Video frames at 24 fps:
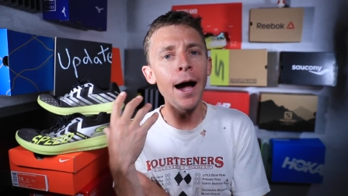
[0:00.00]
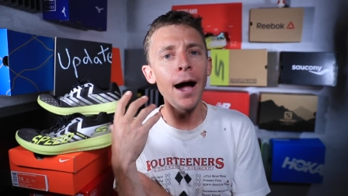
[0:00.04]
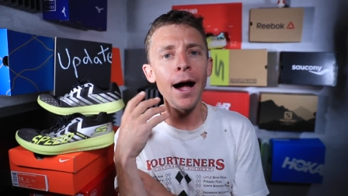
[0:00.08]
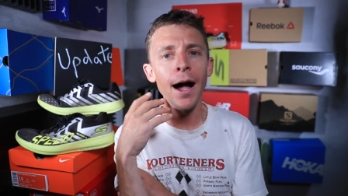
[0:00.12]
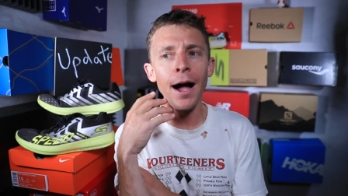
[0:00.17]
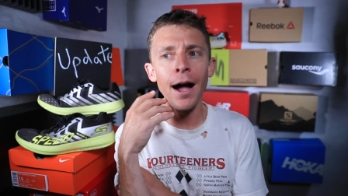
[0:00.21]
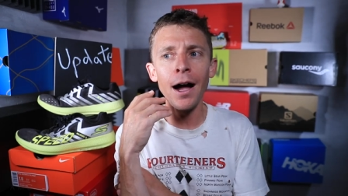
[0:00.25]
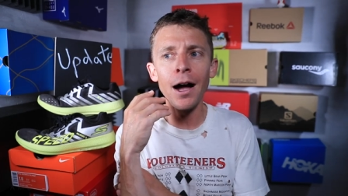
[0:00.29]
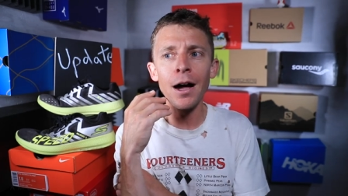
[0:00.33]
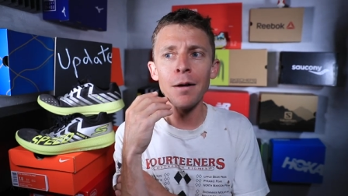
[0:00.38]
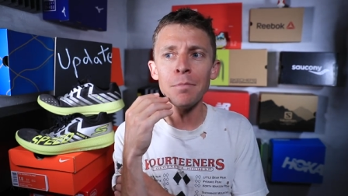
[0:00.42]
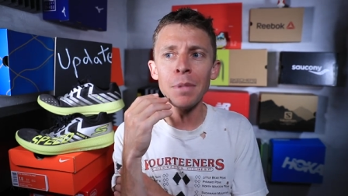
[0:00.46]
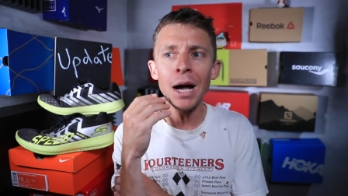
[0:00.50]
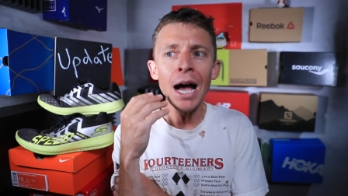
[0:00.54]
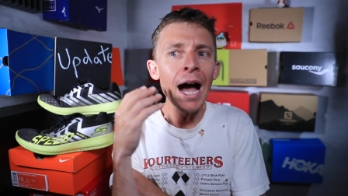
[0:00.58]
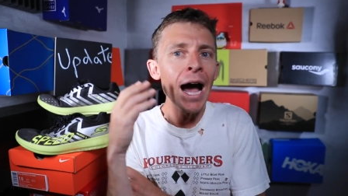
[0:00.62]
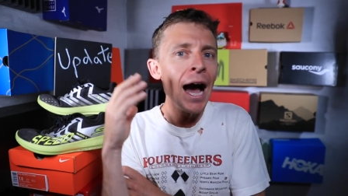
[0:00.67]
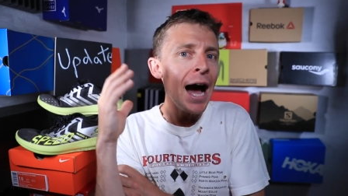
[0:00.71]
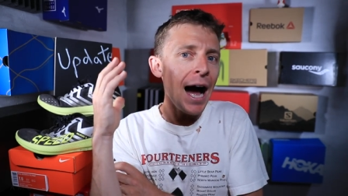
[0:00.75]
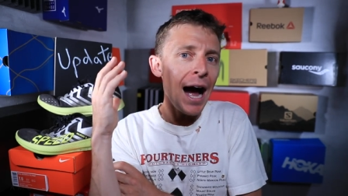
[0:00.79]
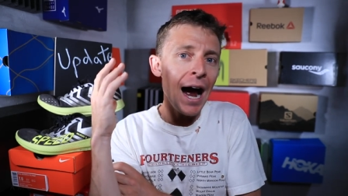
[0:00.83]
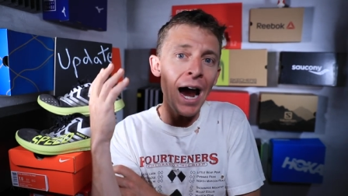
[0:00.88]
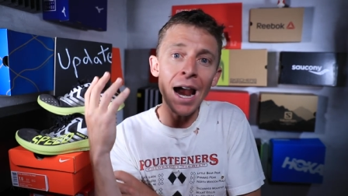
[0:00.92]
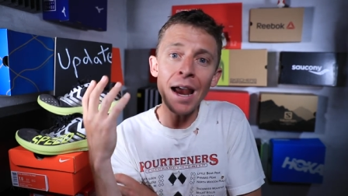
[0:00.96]
um,
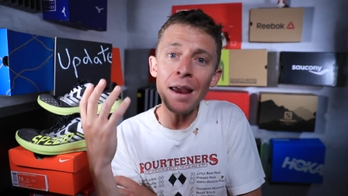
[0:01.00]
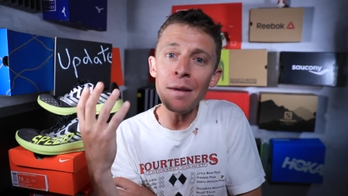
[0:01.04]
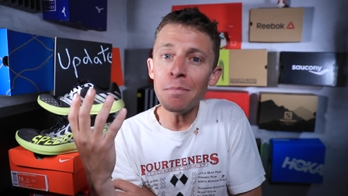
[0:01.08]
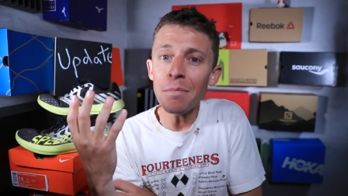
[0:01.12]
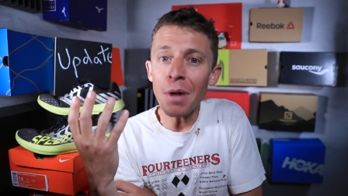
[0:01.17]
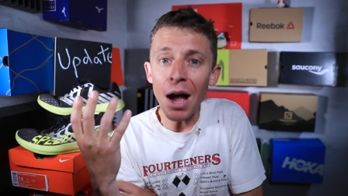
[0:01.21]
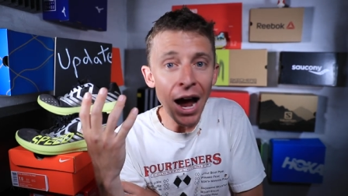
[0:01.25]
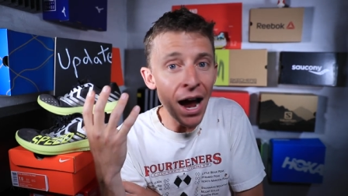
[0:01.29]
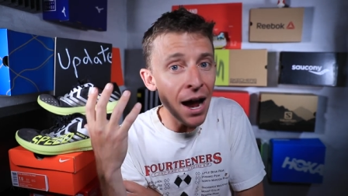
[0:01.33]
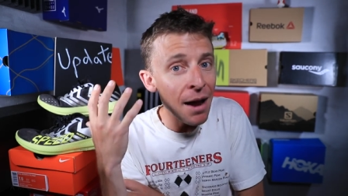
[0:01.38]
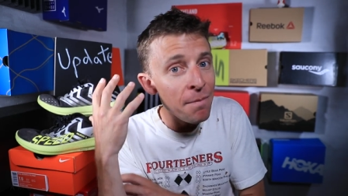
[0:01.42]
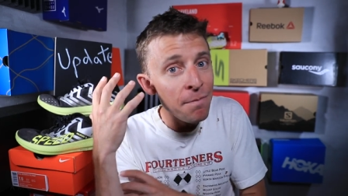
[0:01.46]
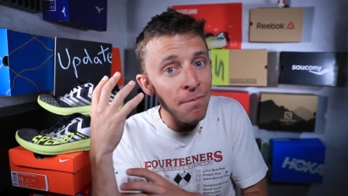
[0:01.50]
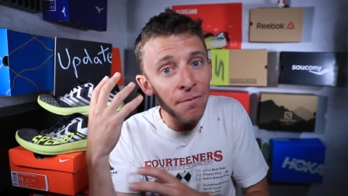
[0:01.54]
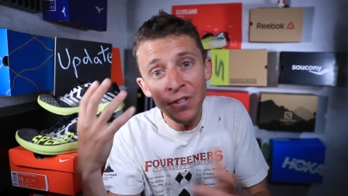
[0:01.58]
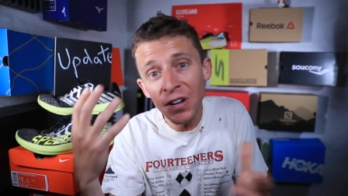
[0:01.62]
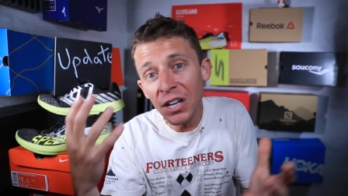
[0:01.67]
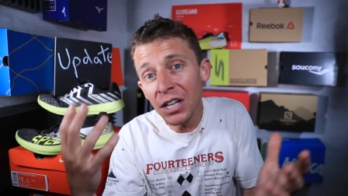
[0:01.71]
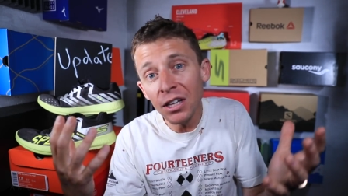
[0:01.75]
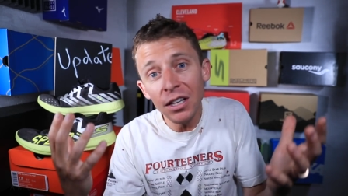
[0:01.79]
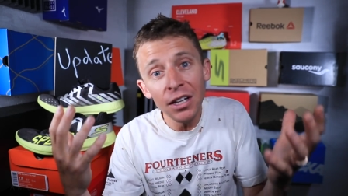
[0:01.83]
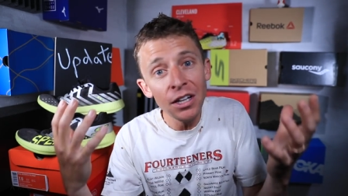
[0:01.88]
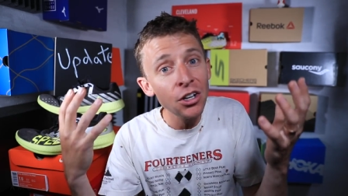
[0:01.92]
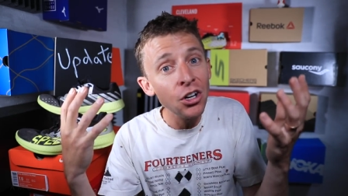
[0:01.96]
I'm, I'm
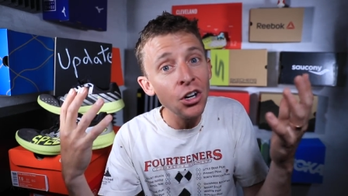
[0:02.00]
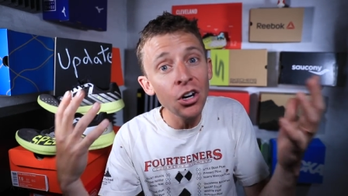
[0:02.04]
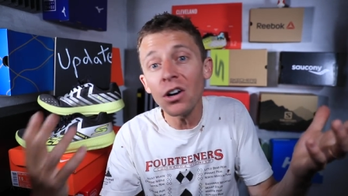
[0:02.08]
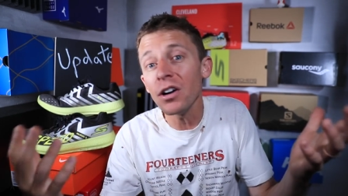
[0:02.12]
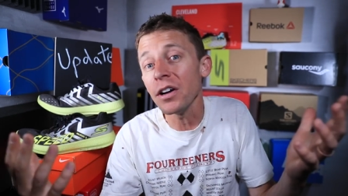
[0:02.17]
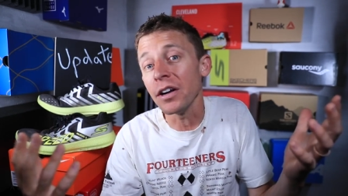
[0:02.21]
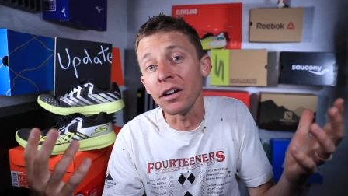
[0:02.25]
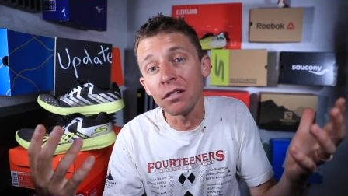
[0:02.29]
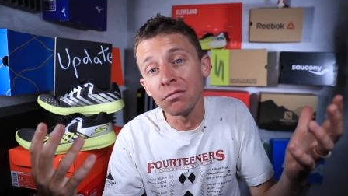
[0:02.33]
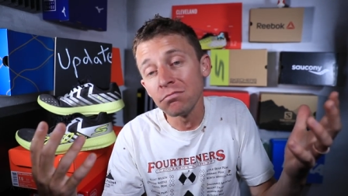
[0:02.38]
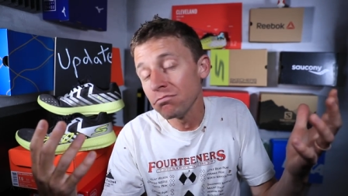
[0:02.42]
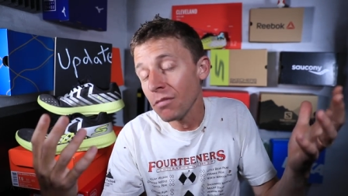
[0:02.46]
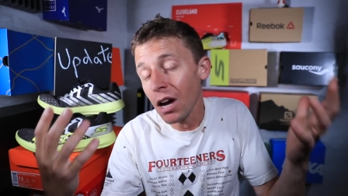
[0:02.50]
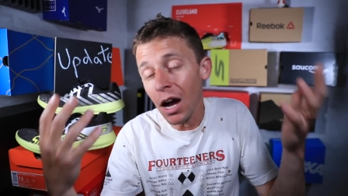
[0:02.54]
feeling good.